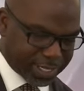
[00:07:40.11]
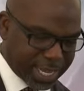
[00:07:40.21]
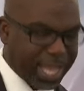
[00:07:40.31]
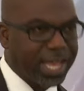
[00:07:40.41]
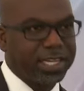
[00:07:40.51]

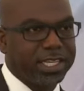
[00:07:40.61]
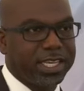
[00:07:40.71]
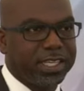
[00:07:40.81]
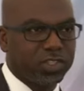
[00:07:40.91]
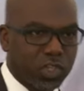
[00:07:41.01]

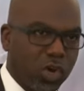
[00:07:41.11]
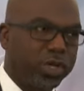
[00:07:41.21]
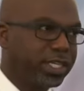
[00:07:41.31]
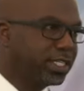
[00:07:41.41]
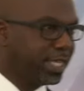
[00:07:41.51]
God is
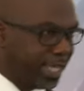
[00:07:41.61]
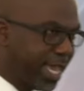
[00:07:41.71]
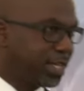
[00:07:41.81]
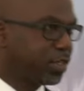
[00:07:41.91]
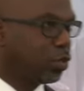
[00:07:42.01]
going to get